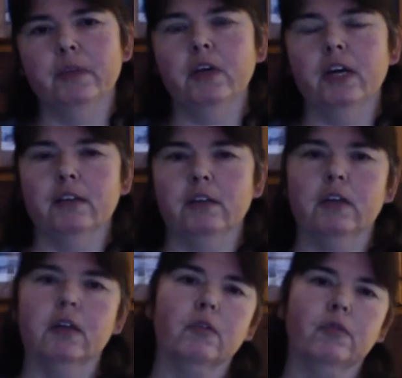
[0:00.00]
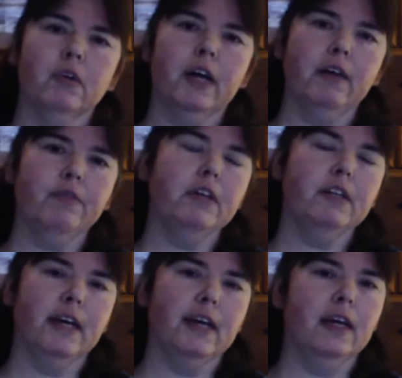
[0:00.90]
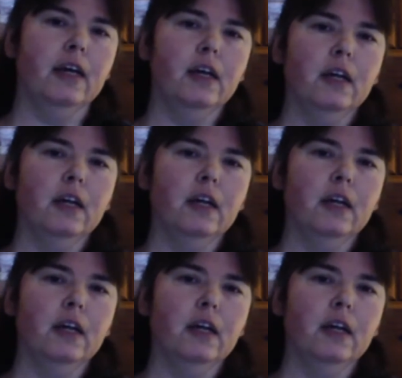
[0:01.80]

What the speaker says: you got for every day,